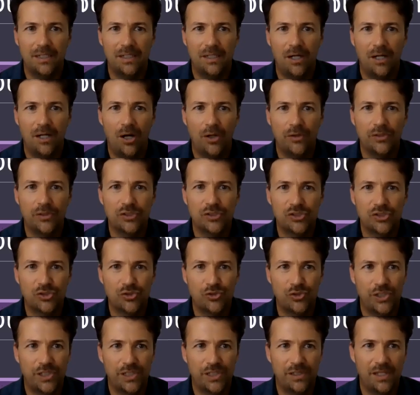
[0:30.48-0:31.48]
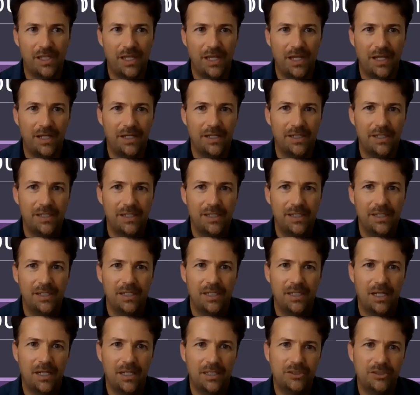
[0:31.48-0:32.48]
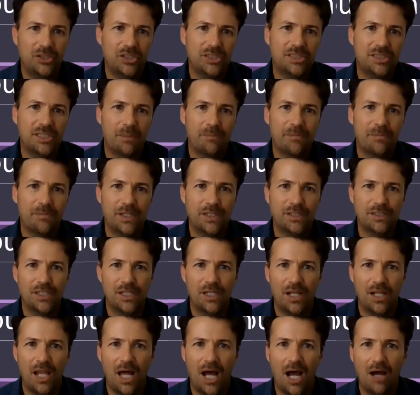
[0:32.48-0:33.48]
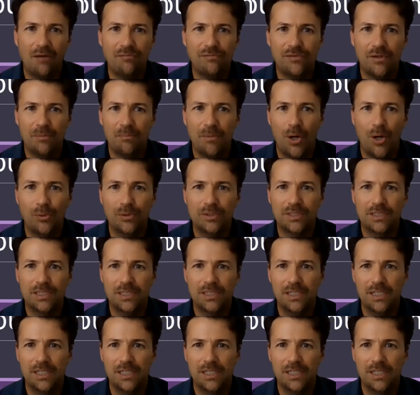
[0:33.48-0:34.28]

on the screen there. Just something to laugh about.